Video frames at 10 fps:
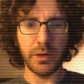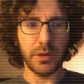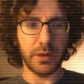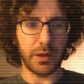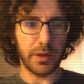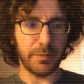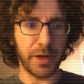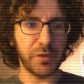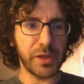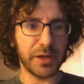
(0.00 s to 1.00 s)
And I
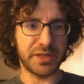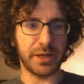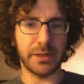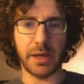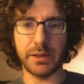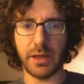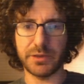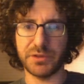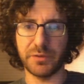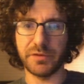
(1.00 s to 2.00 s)
realize that I
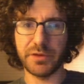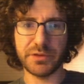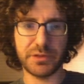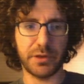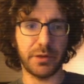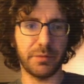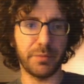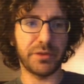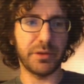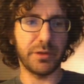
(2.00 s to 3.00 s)
glossed over this,
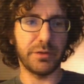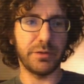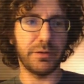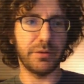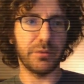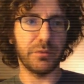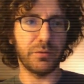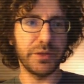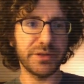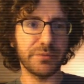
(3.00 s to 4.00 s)
but the
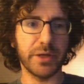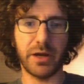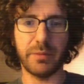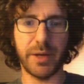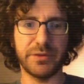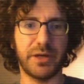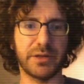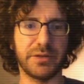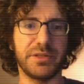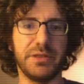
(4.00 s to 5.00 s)
reason we care about
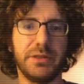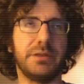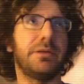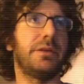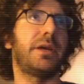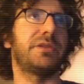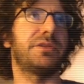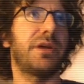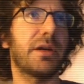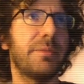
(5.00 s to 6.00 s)
Dr. T and that she's
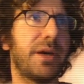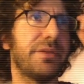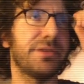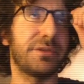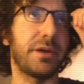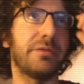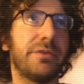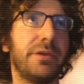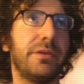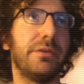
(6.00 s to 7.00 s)
talking about this stuff
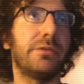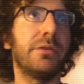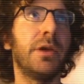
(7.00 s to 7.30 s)
is